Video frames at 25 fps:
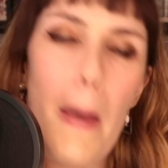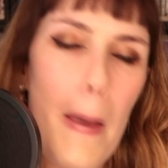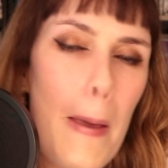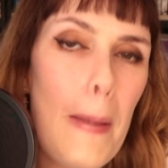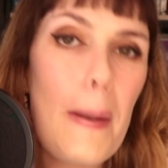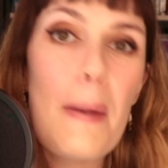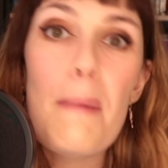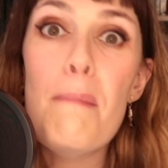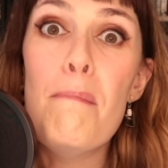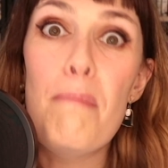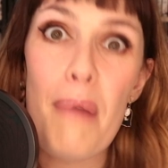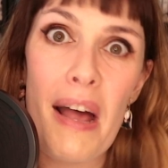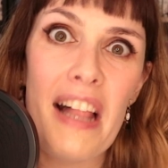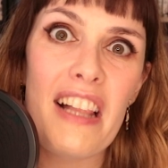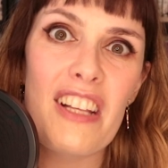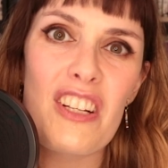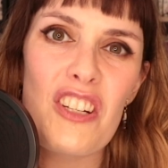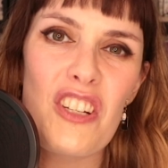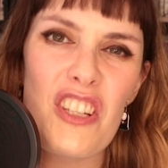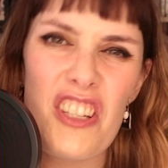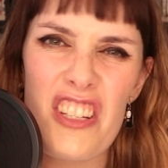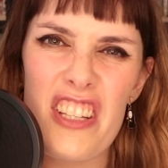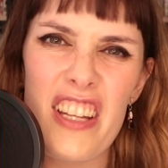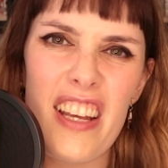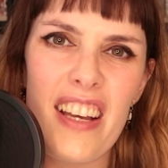it
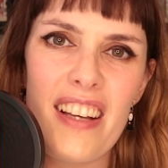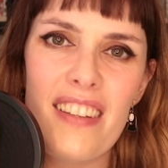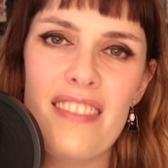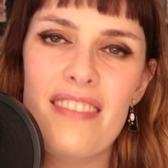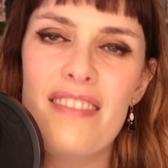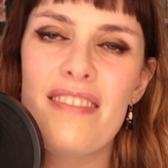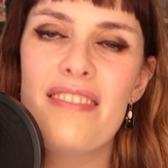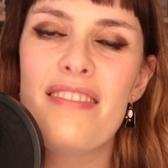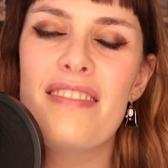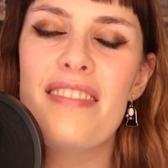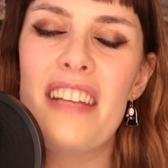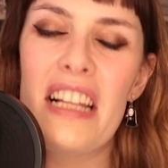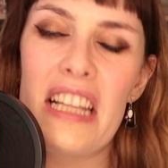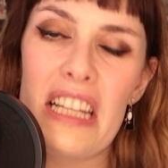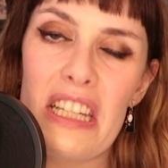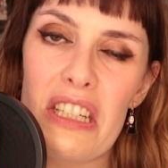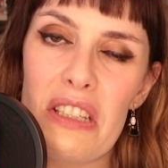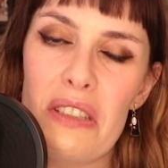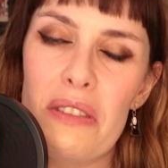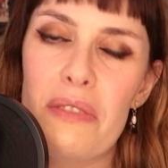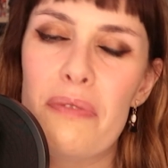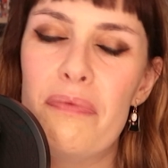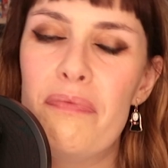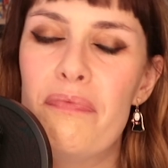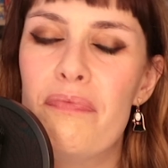embellishes it a
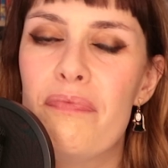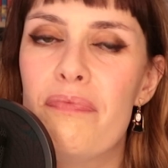little.